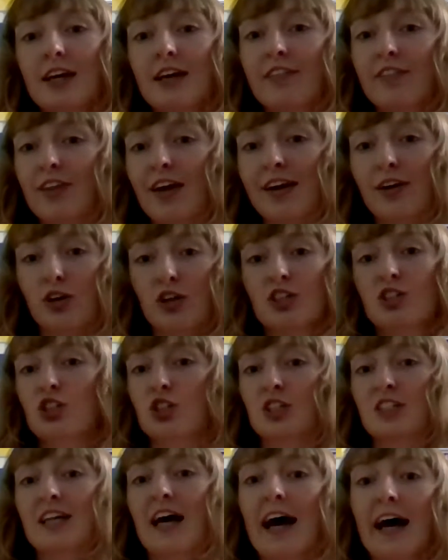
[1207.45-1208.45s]
If that creature
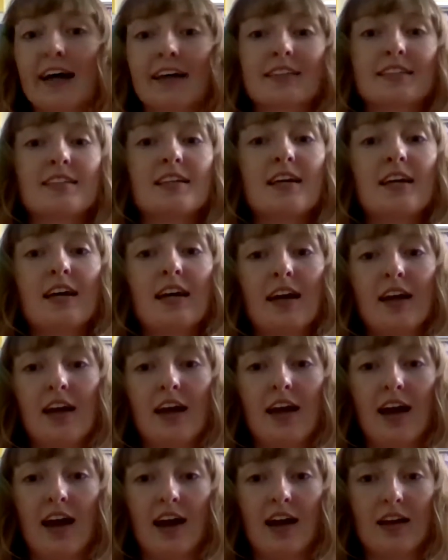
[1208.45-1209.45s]
attacks,
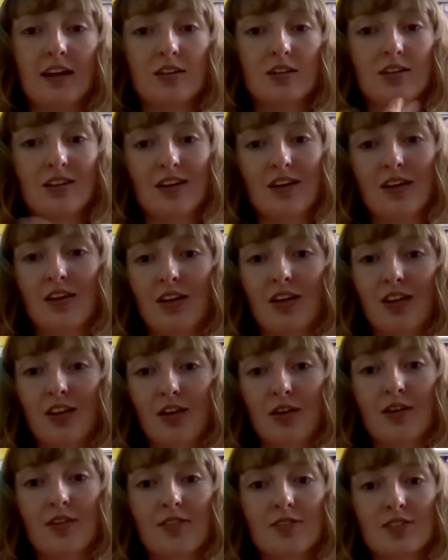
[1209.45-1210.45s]
and
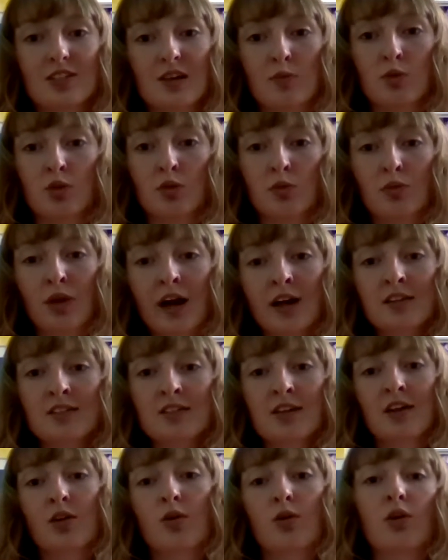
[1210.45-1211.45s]
either if someone blocks
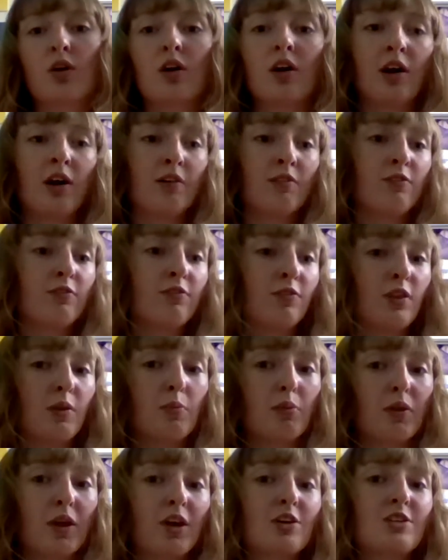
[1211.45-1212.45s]
it or if the
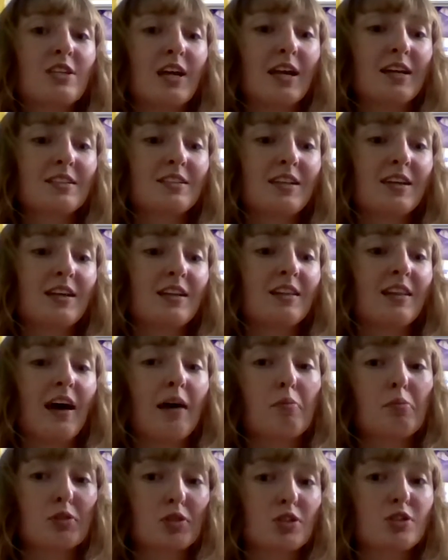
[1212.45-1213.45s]
player takes it,
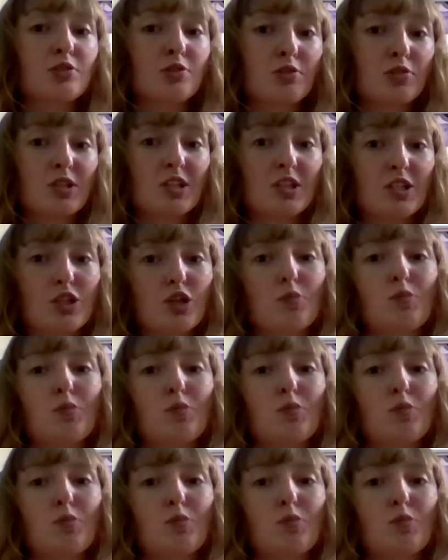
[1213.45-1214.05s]
that person loses 2,